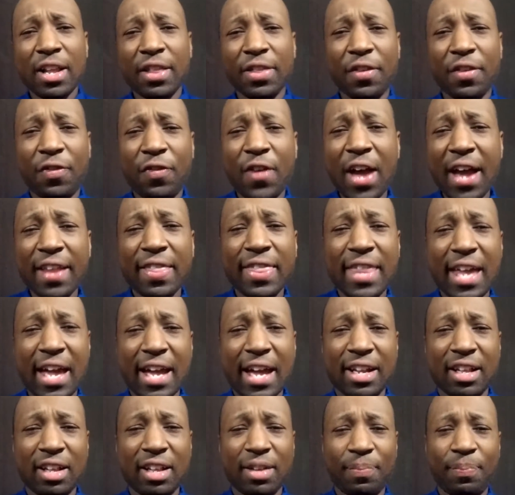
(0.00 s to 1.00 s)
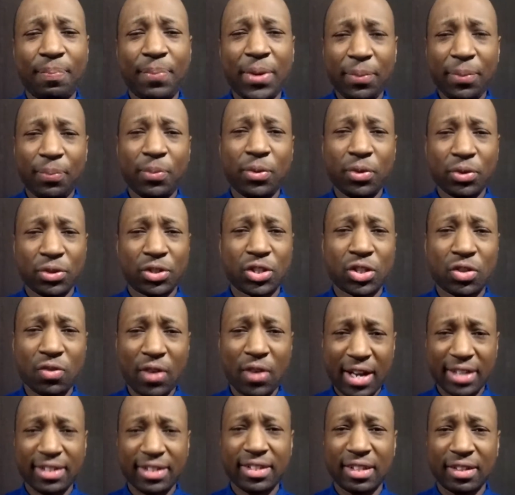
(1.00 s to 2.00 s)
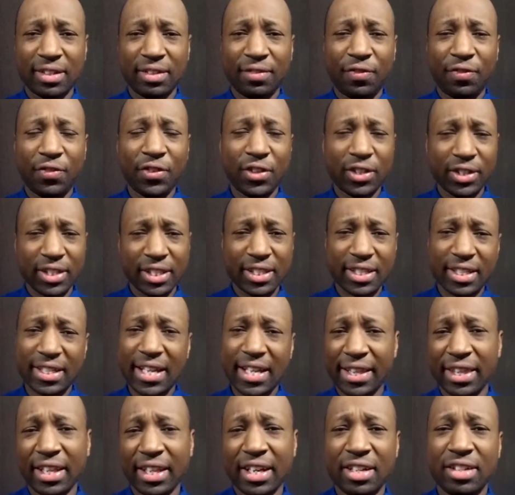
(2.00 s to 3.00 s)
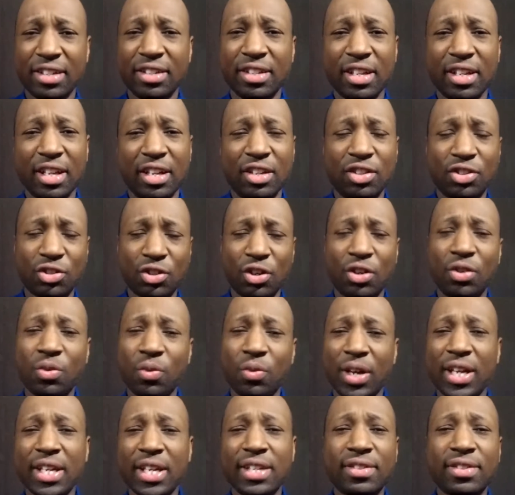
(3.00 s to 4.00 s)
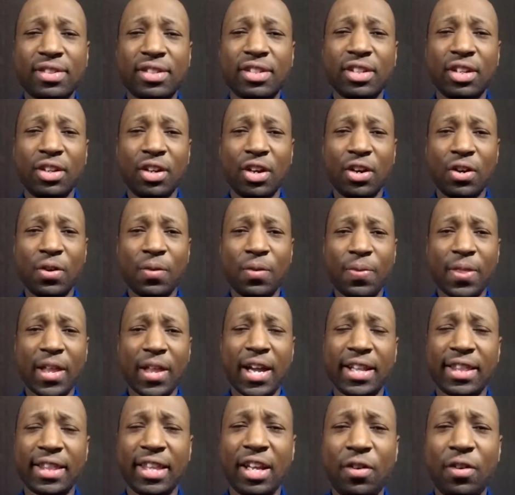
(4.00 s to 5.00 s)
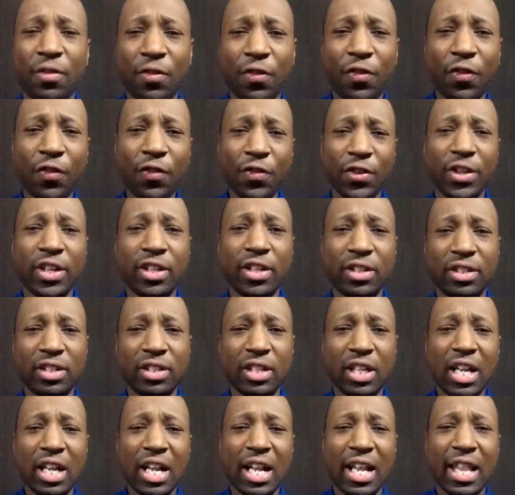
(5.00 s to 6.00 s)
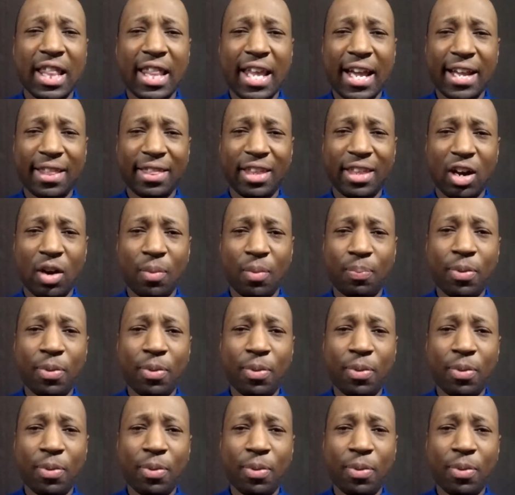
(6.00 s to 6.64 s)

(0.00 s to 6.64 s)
the fact that people in Scranton feel disconnected in certain ways, like they don't feel like they're a